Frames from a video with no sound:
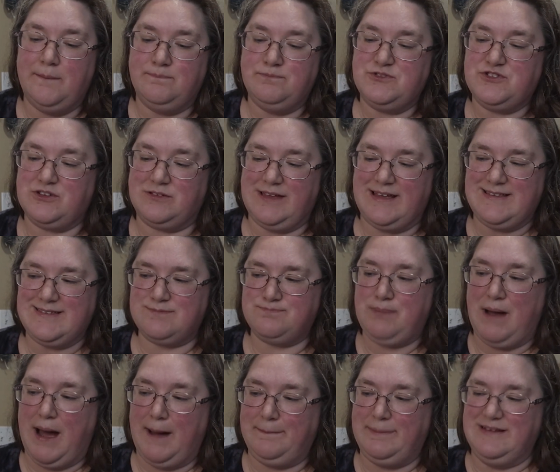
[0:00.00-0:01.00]
So let's
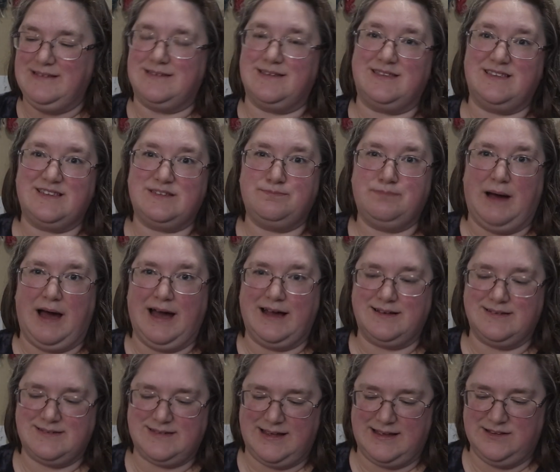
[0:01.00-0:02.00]
pop into this
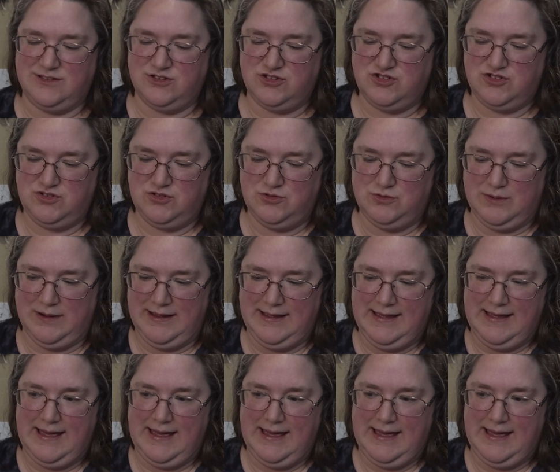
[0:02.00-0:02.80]
box and do